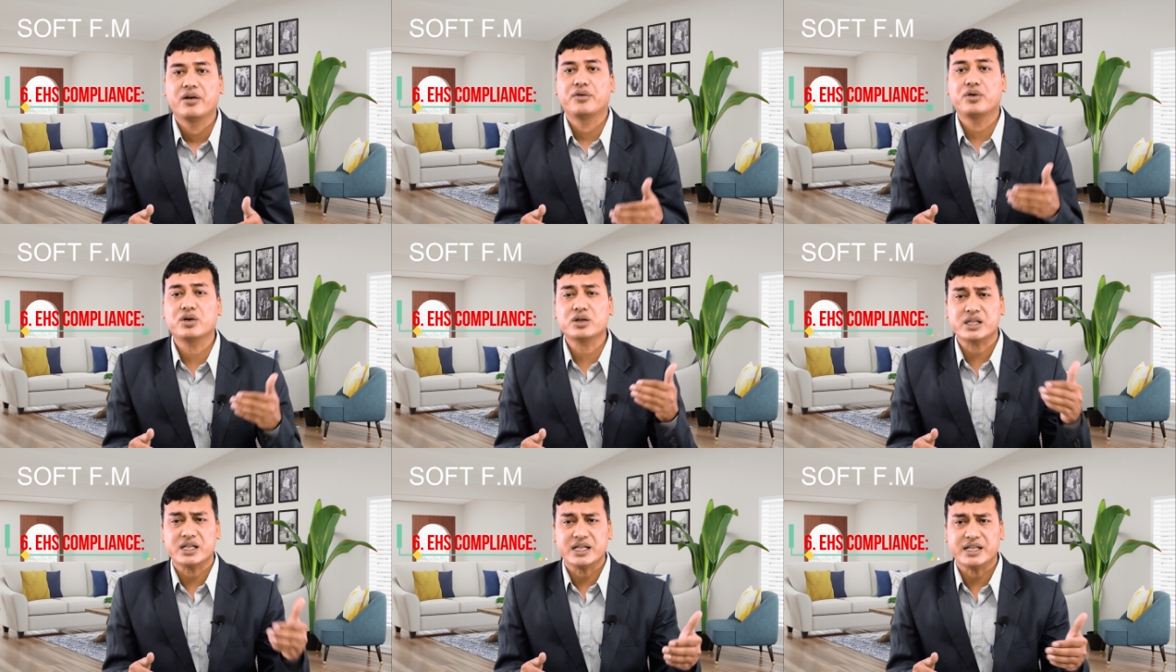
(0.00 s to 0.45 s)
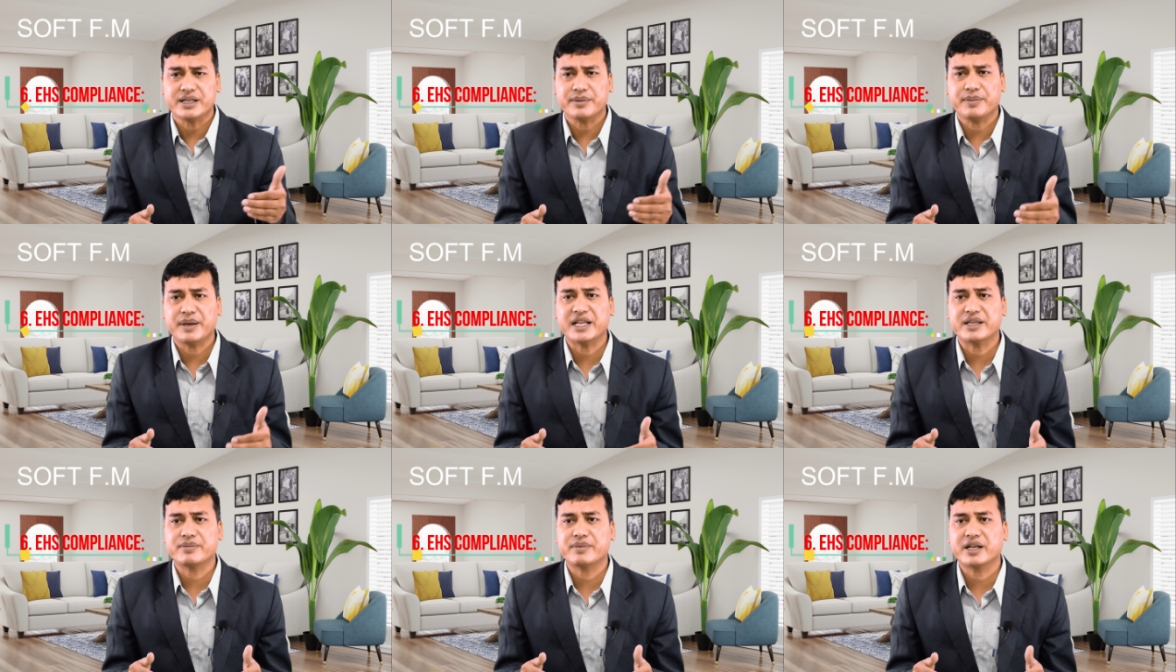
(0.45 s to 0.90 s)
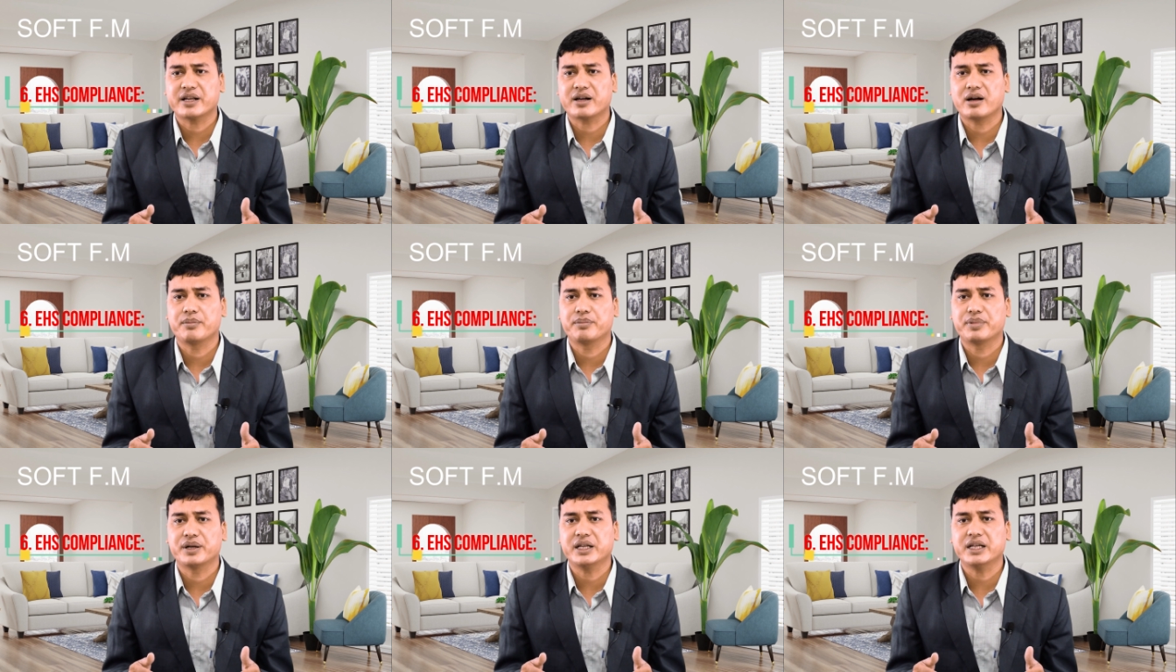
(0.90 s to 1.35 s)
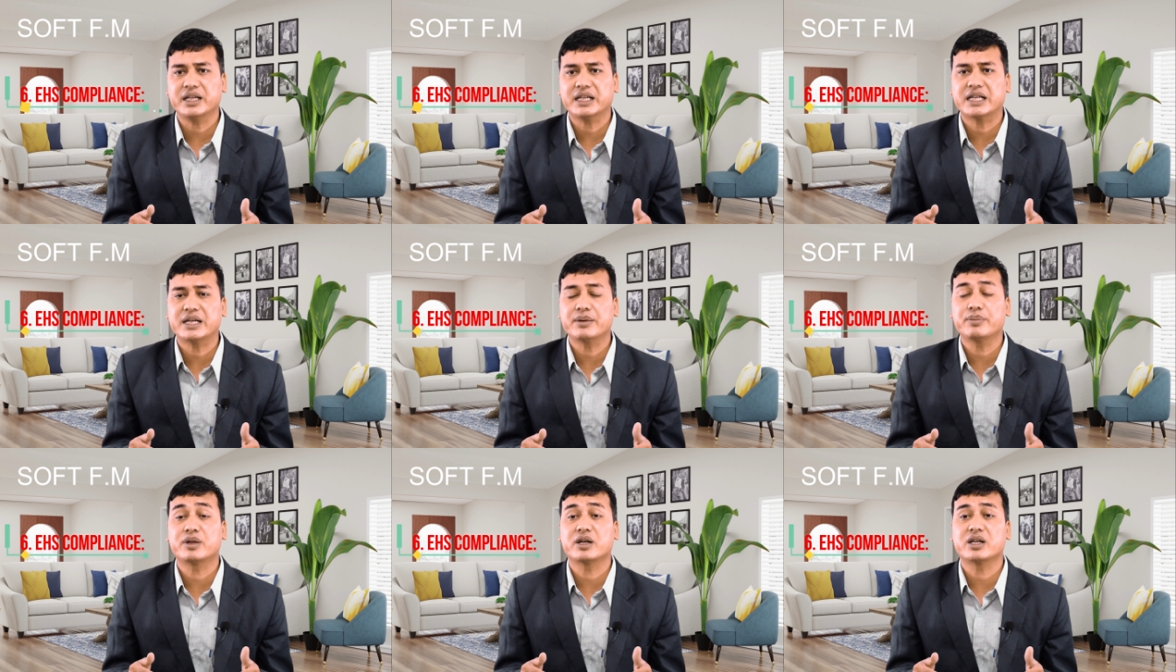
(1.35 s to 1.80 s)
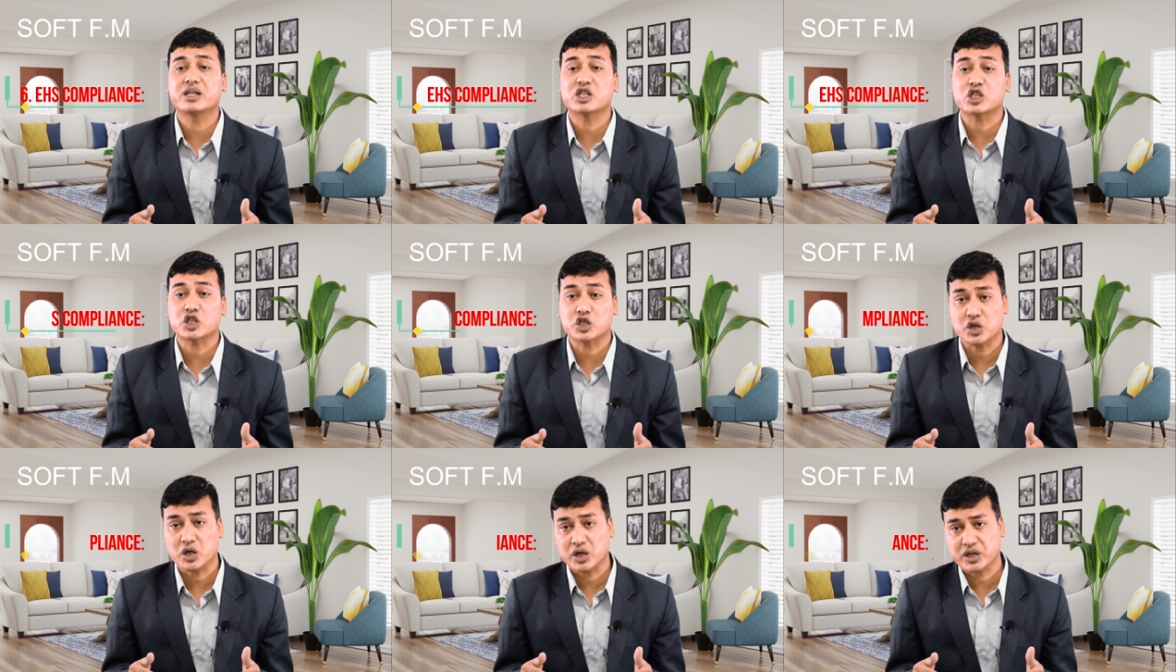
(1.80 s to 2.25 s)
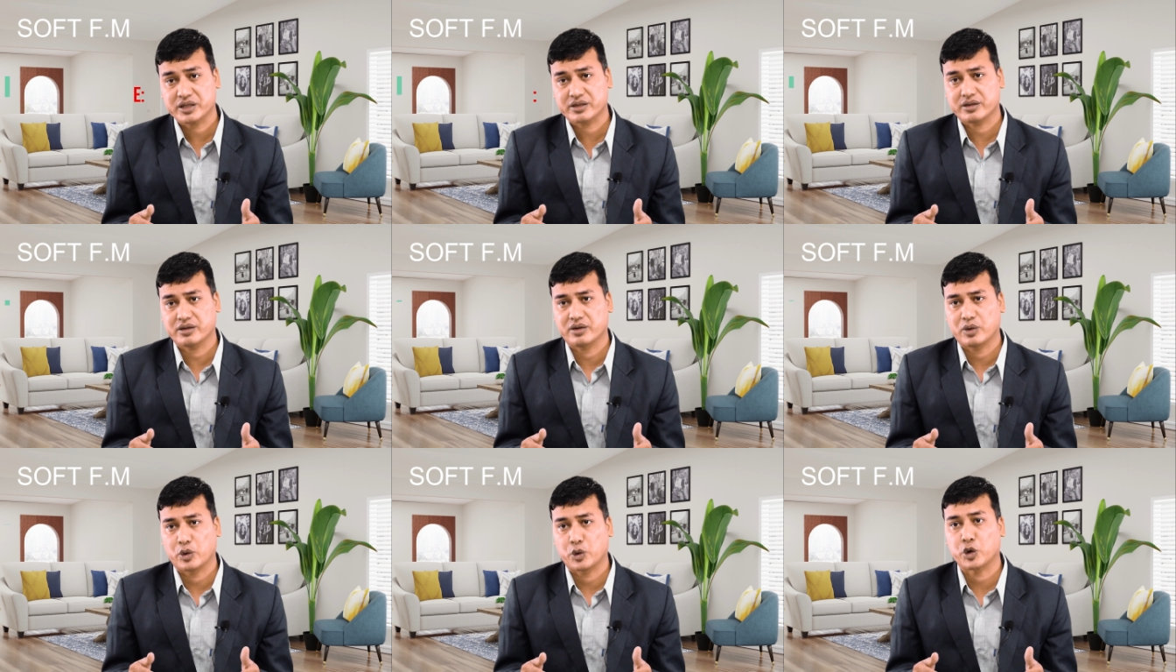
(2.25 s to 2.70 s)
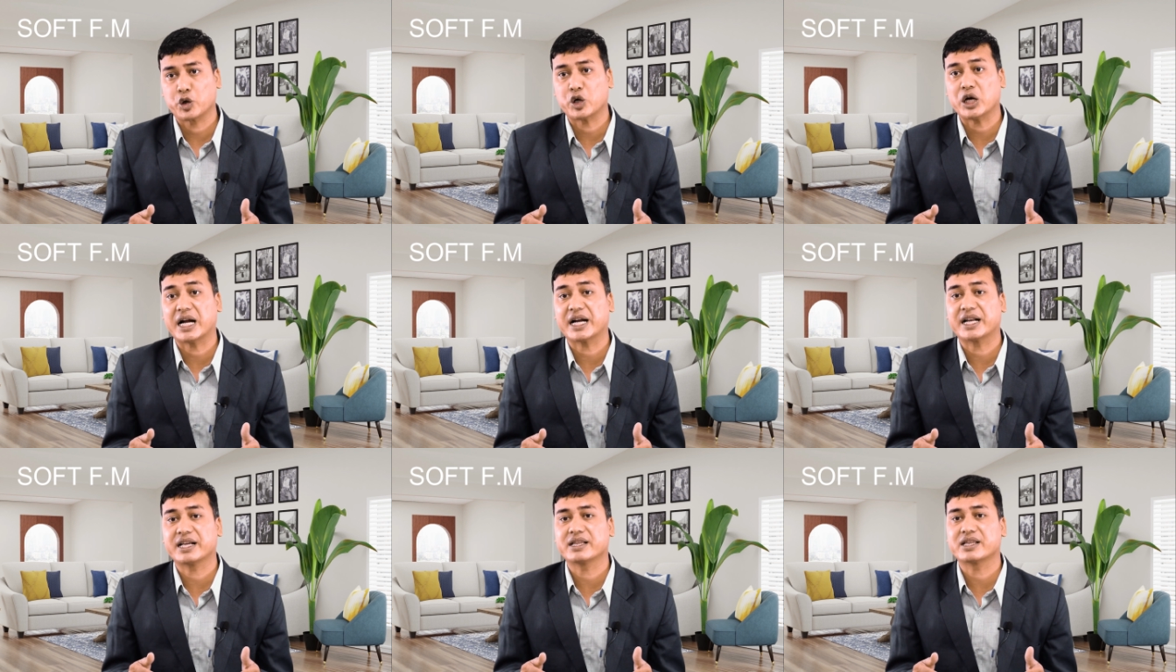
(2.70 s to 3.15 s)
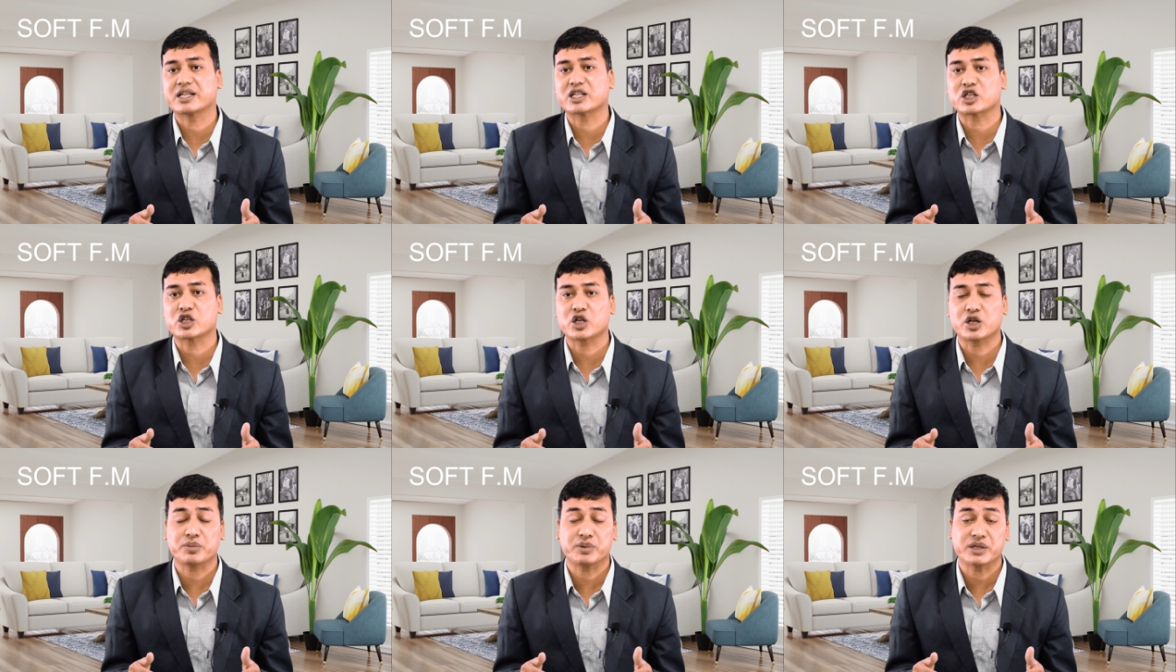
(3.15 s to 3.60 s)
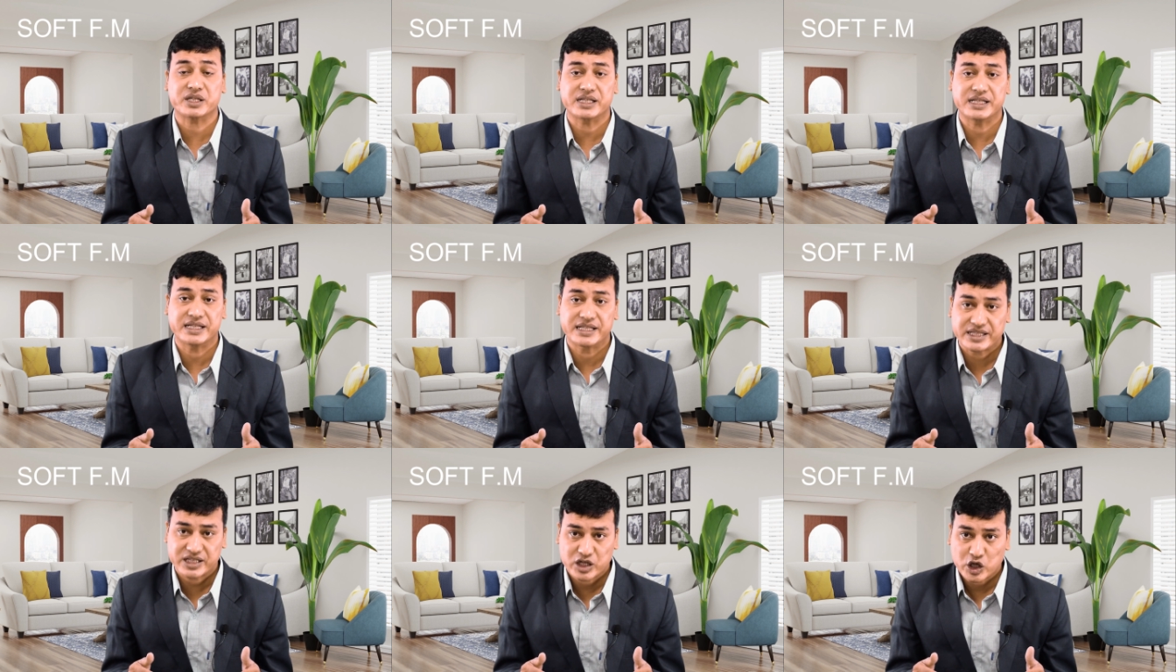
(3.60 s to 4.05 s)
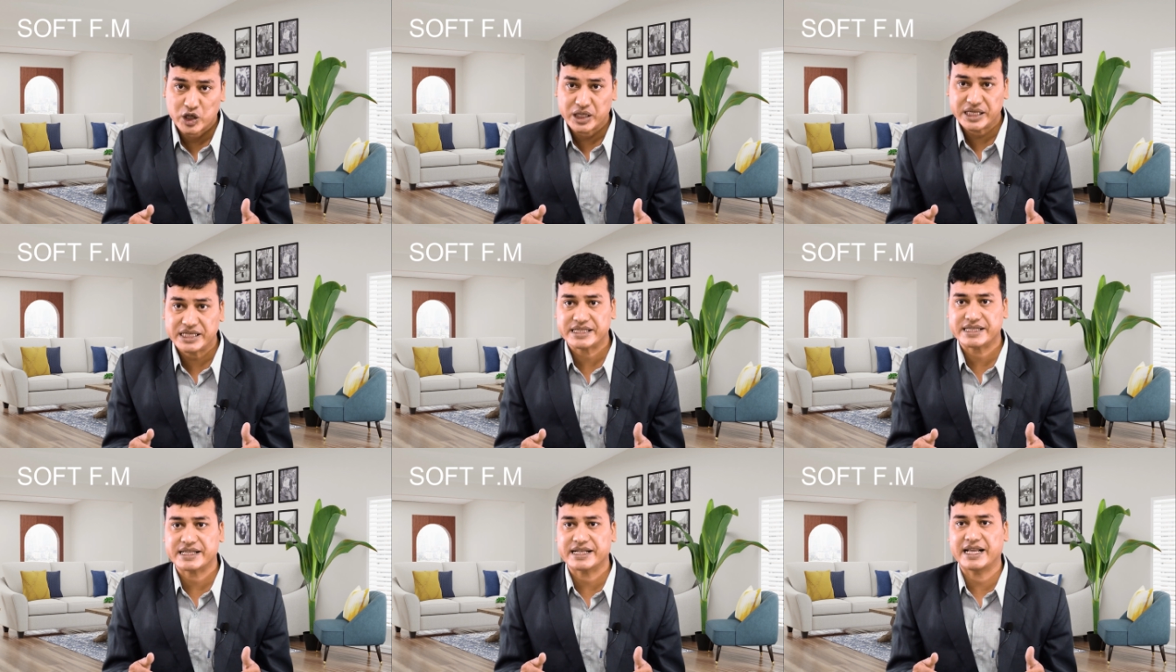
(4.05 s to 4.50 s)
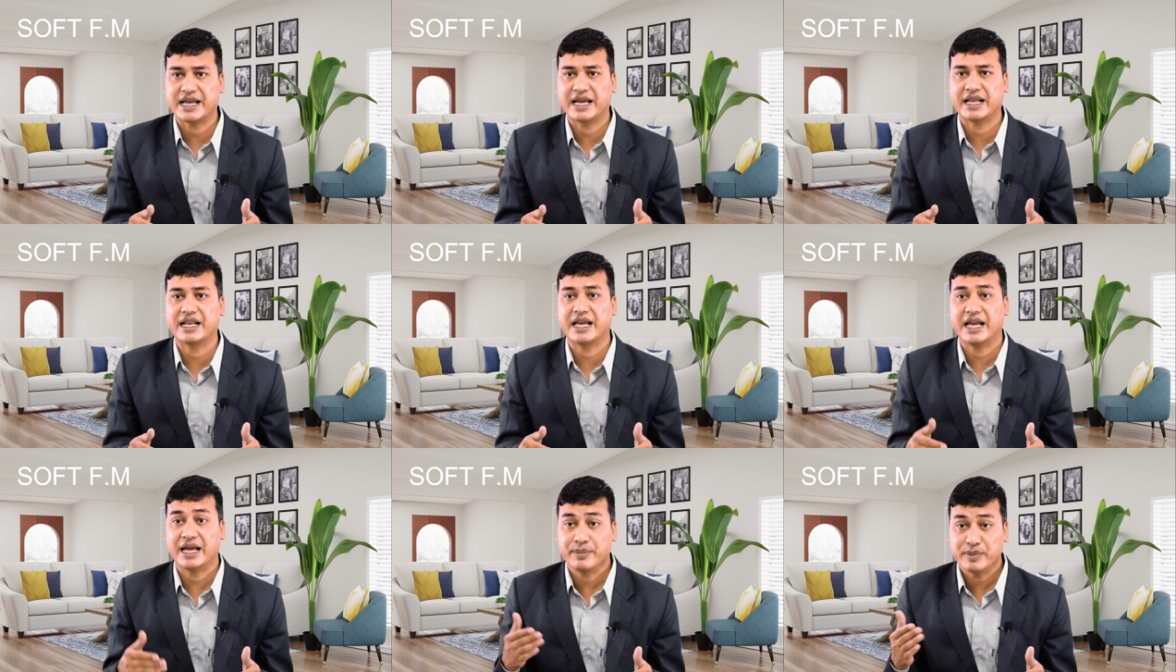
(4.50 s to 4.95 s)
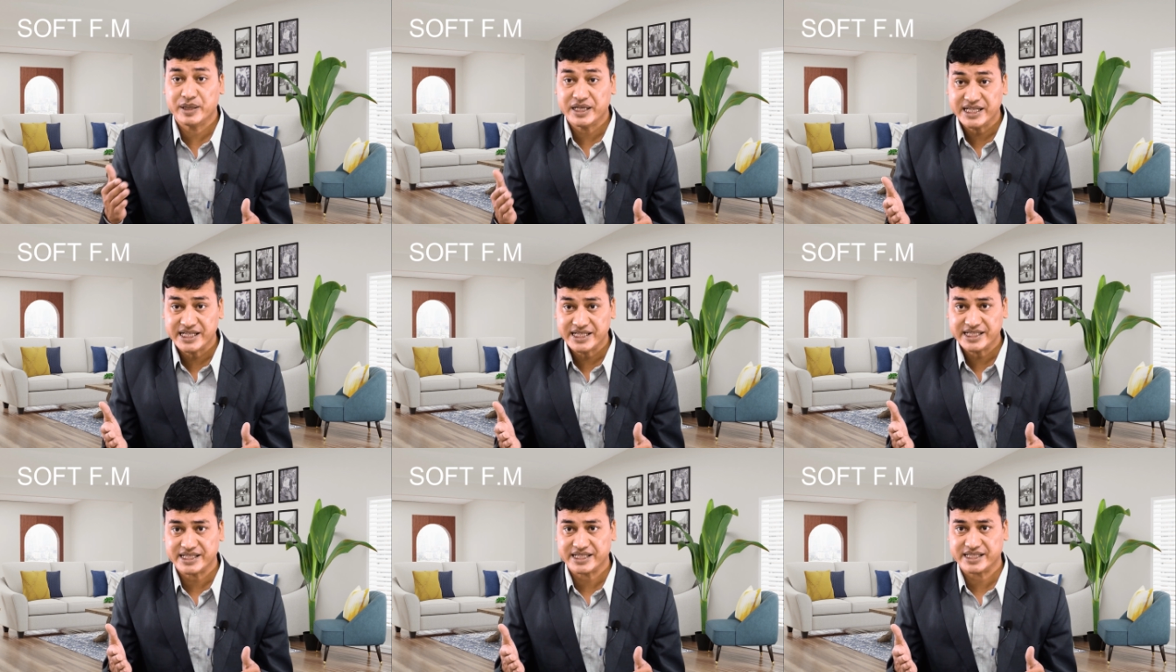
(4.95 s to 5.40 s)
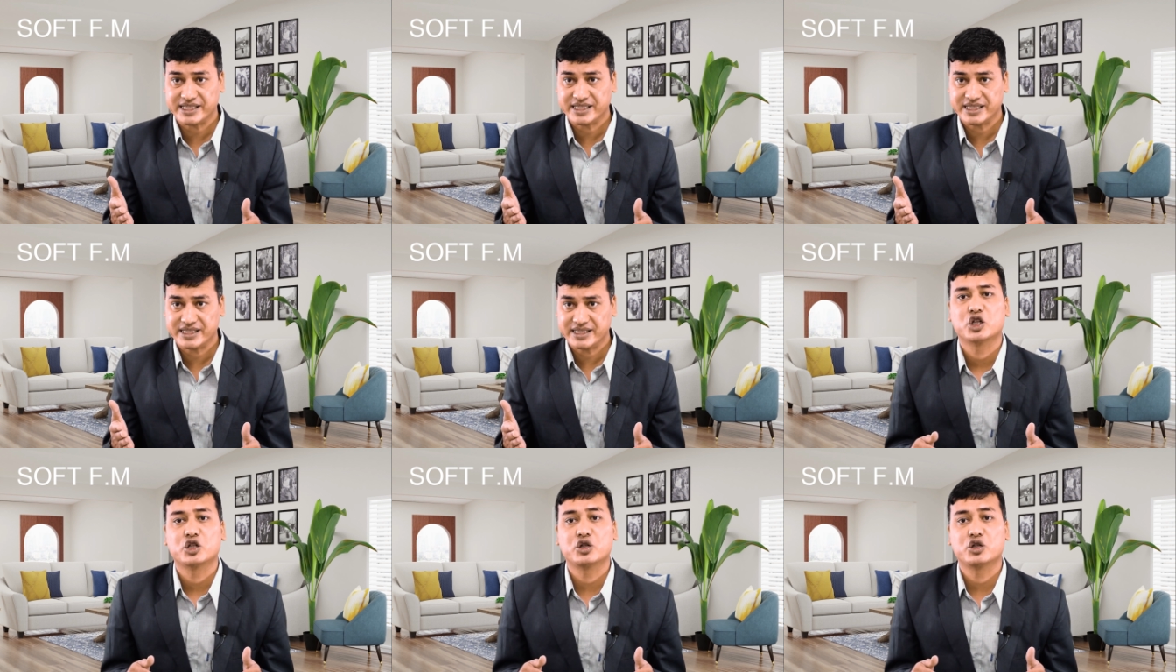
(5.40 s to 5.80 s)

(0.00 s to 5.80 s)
Facility management company give the instruction regarding the service installation and amenities